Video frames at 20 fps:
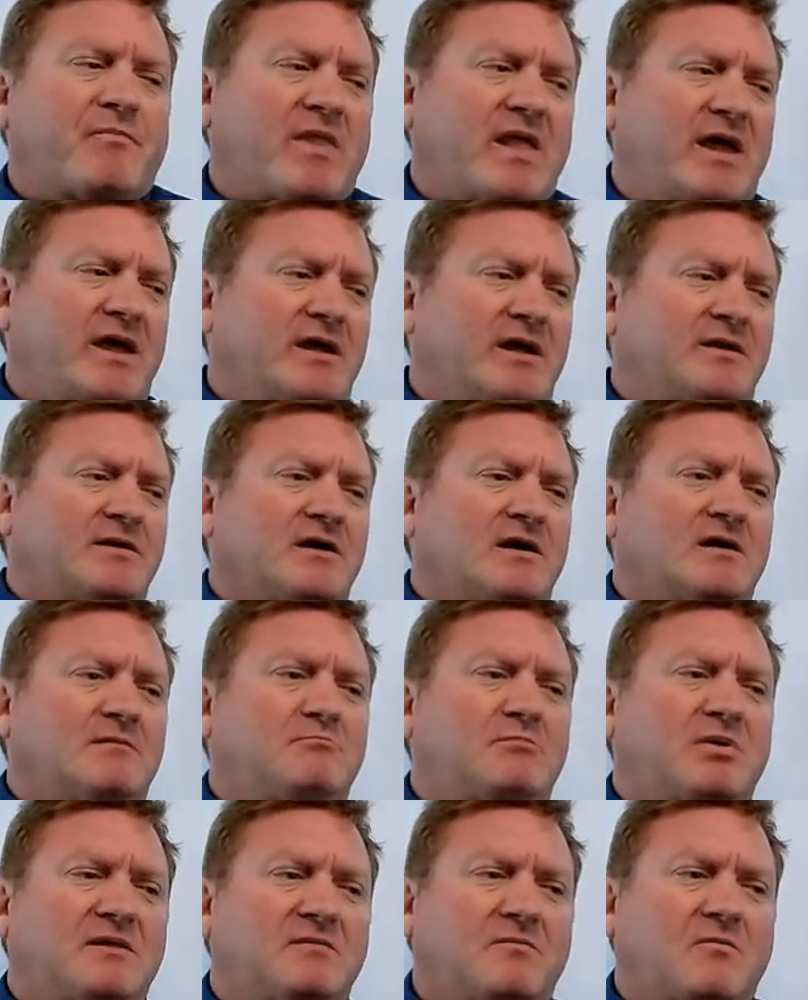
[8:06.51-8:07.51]

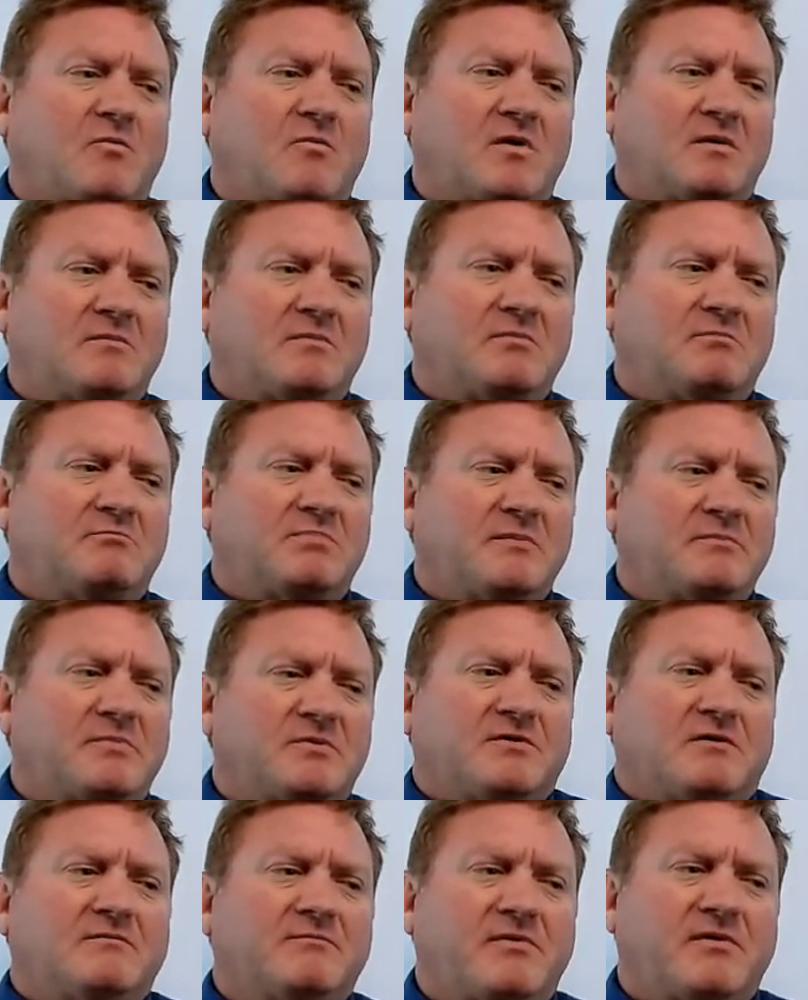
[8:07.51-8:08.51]
But what people
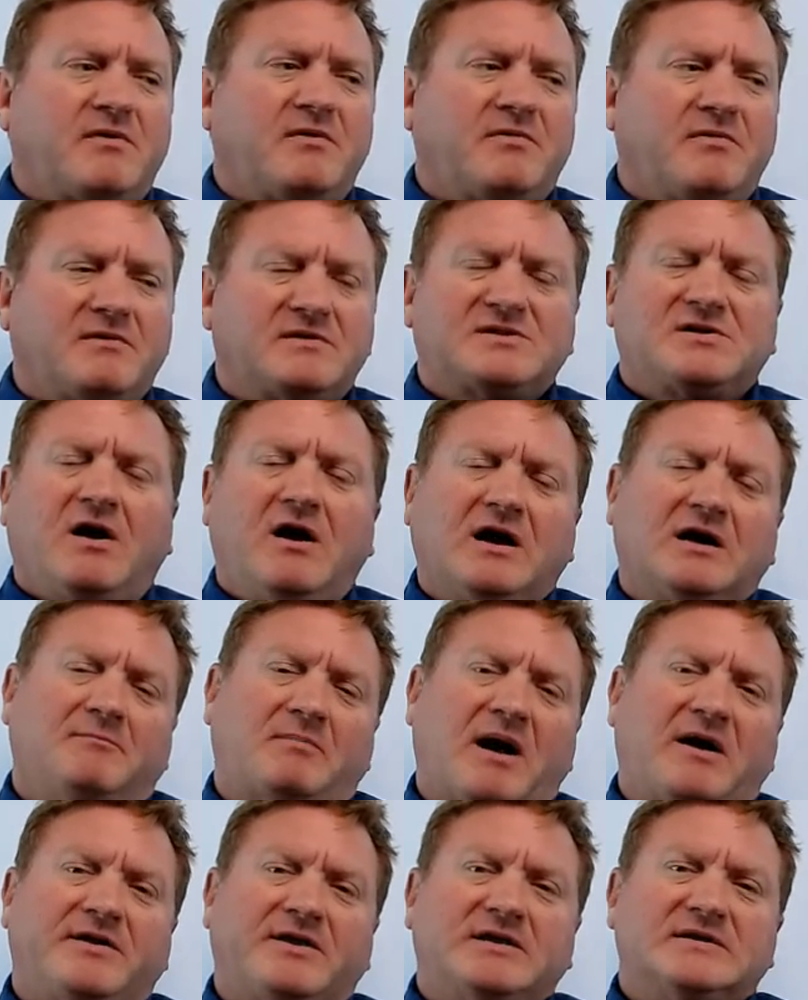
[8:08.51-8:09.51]
don't talk
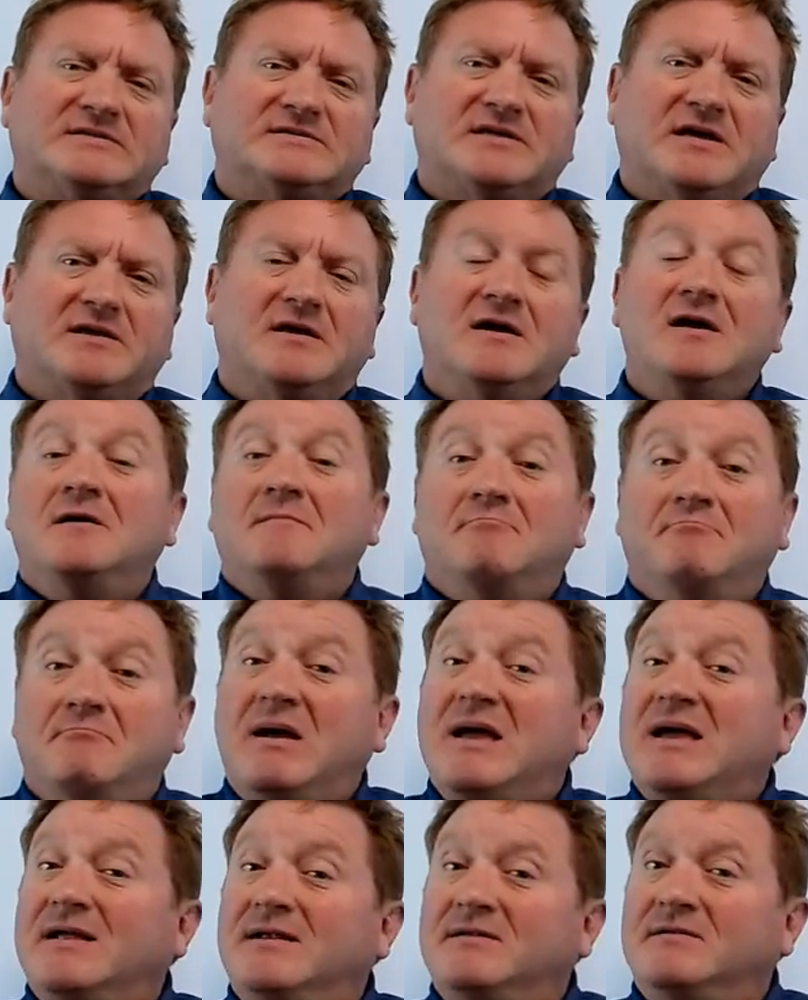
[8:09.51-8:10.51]
about is that
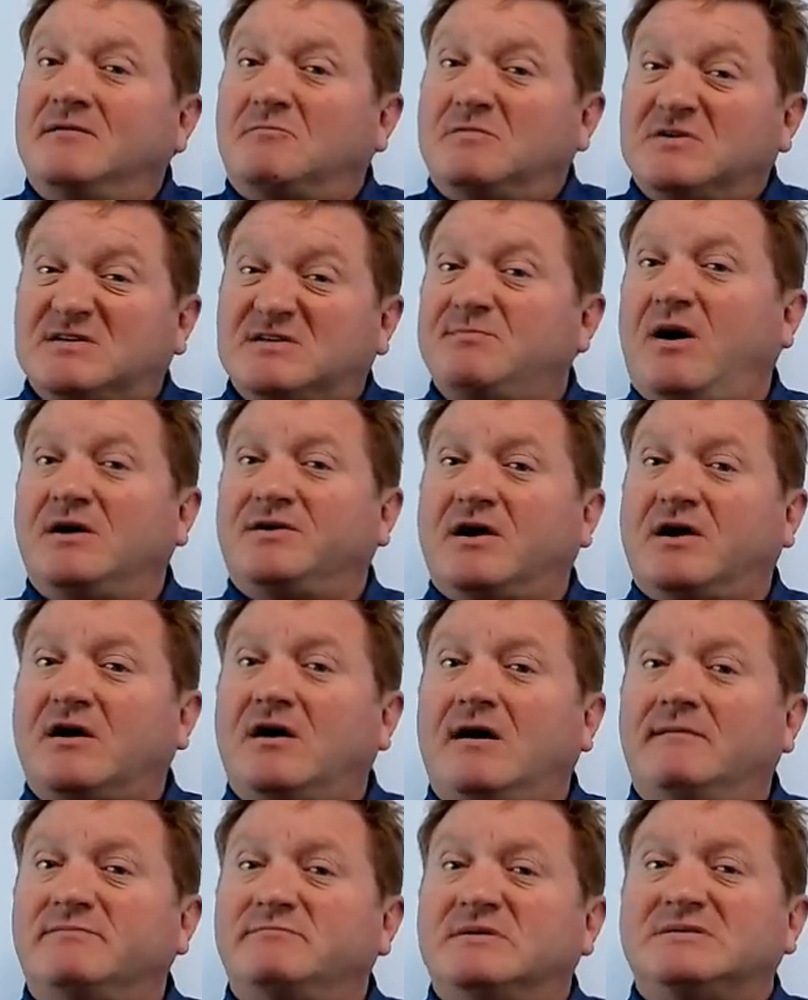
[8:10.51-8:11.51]
men respond to
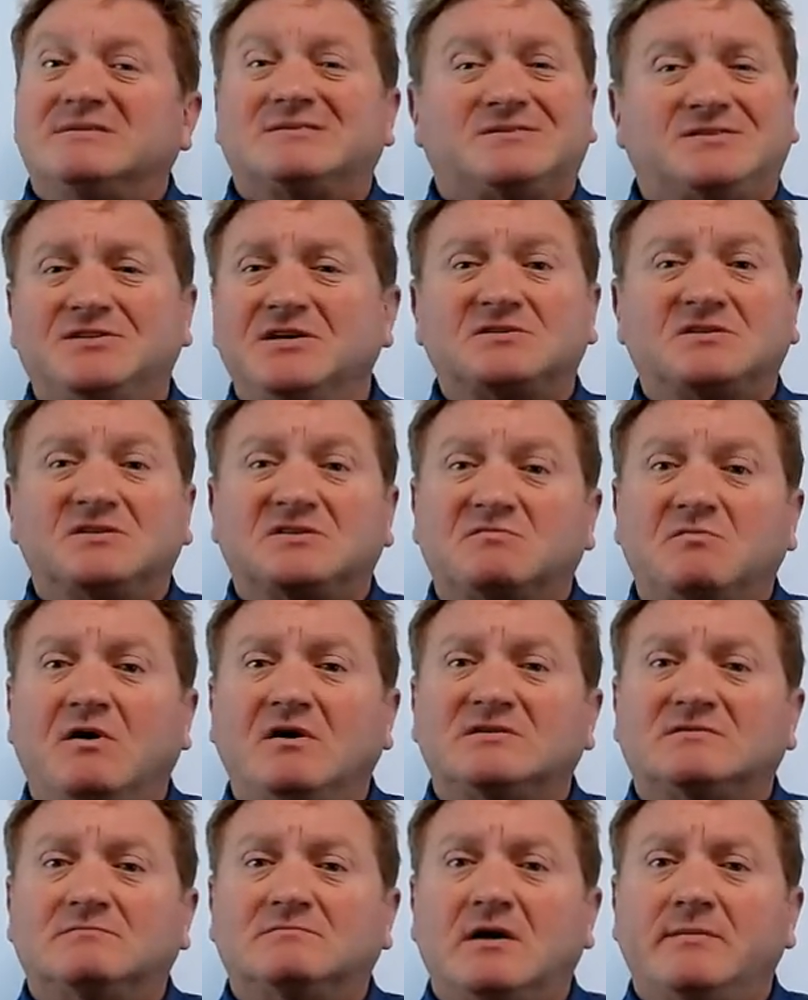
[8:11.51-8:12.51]
compliments just as well
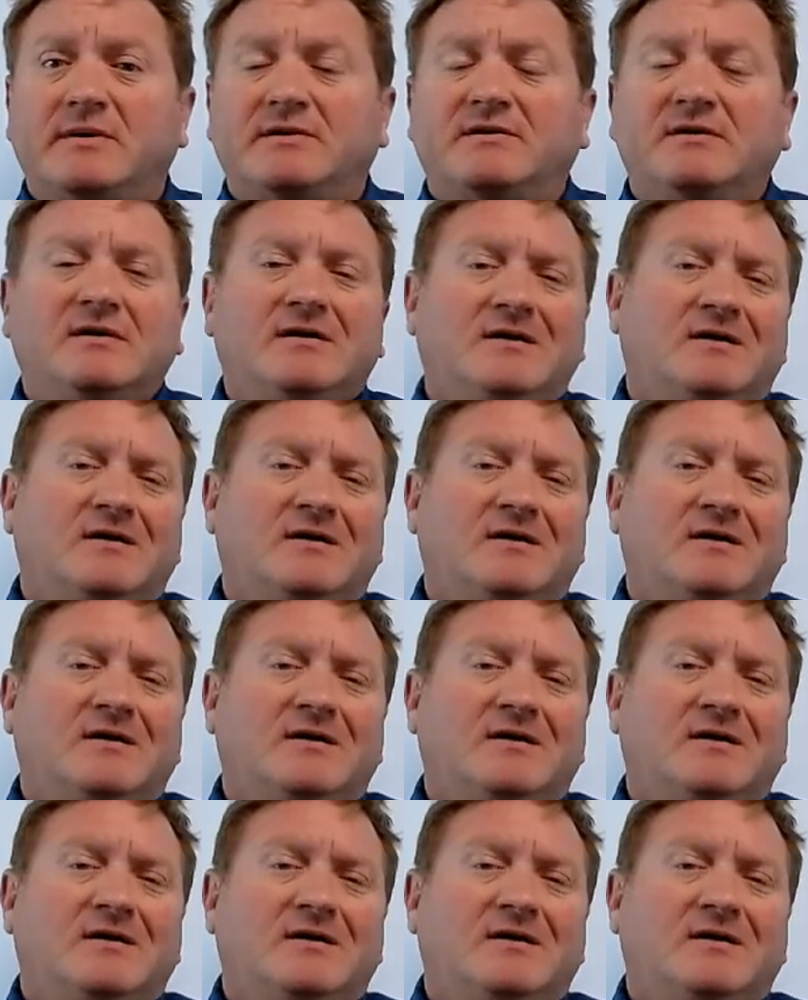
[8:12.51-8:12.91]
as women.